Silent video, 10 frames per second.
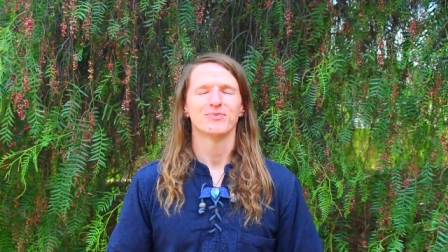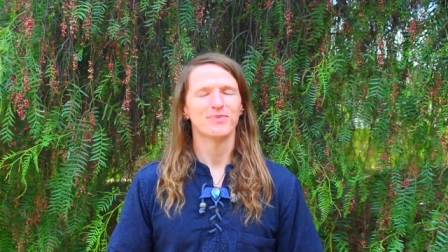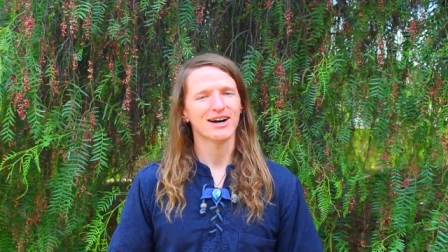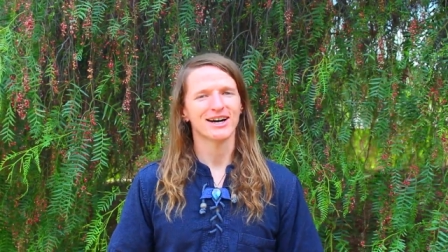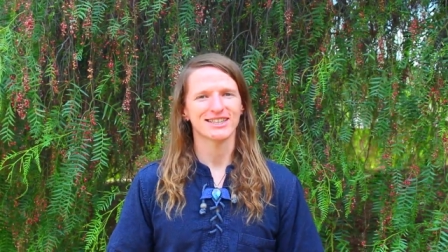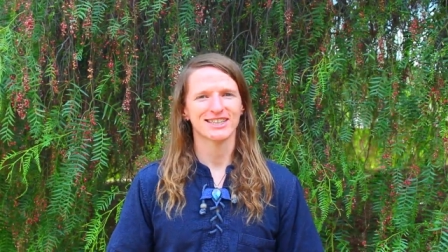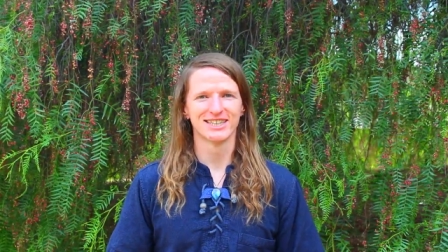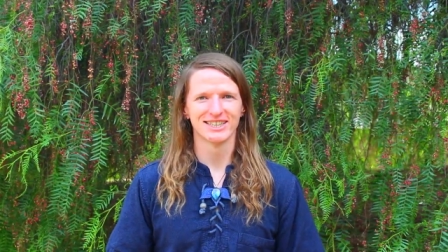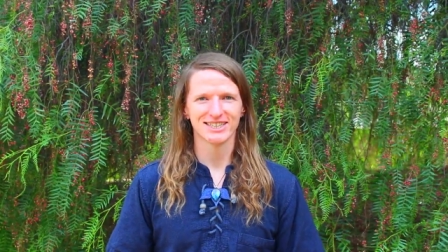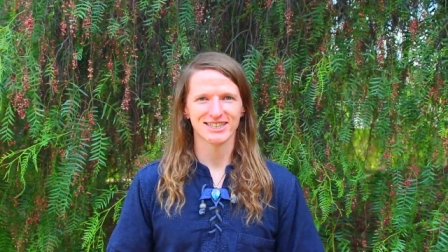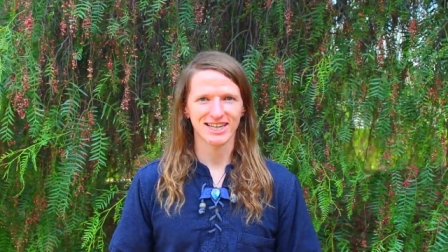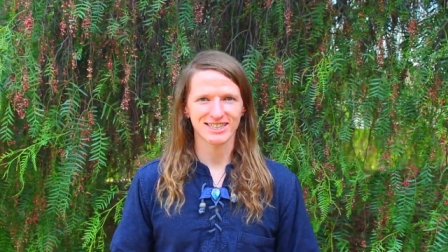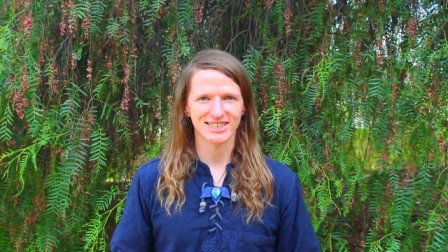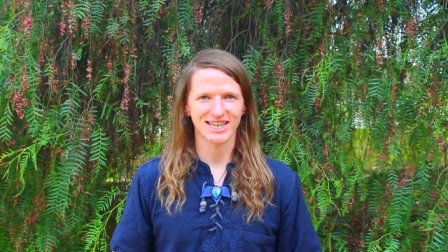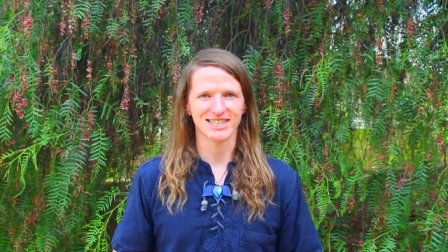But
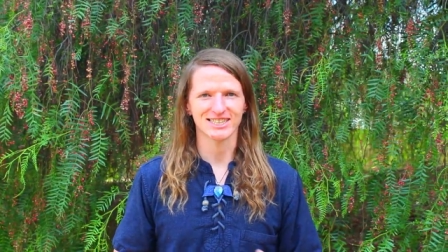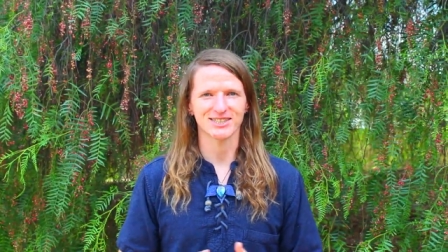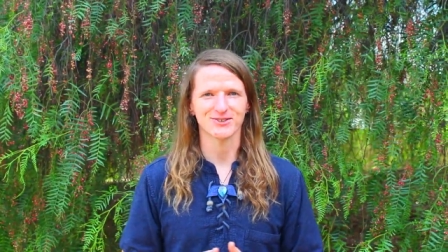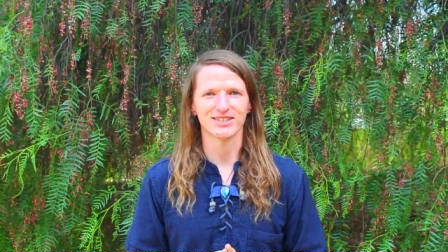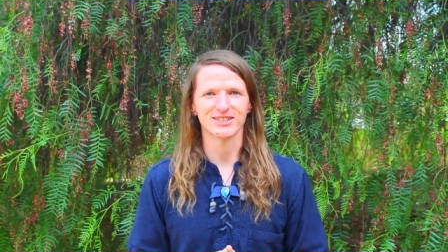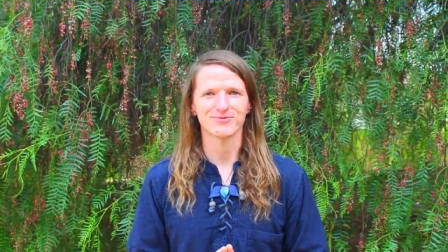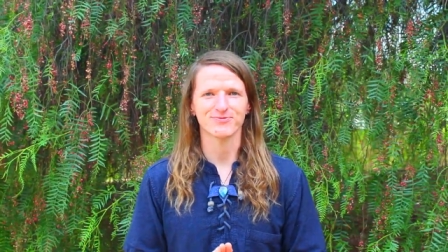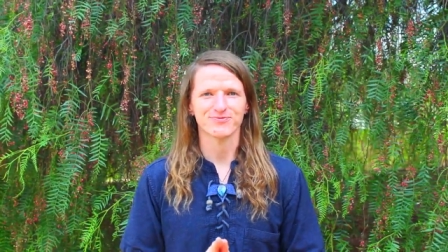let's get into it.